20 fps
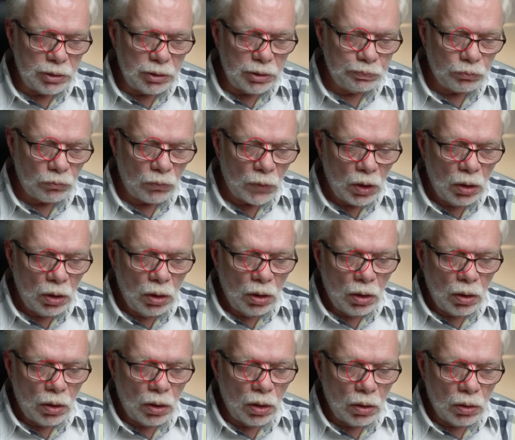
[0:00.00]
There
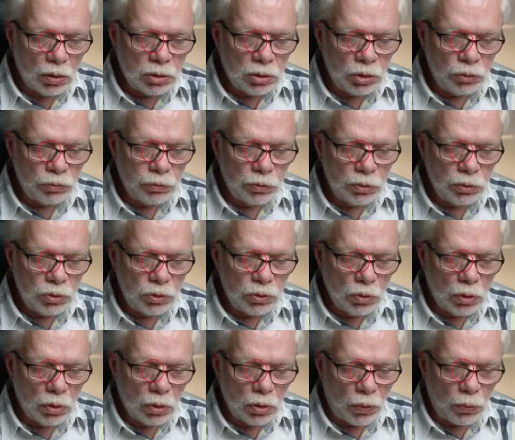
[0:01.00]
are three
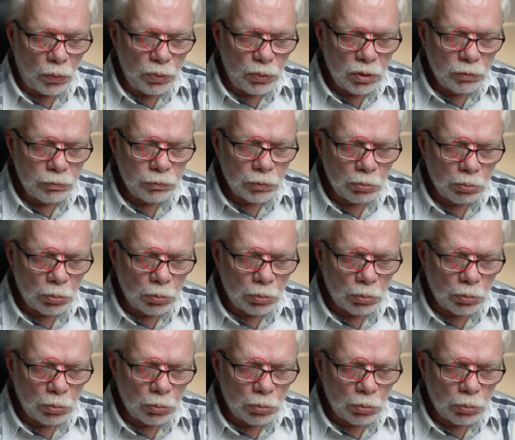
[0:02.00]
different modes.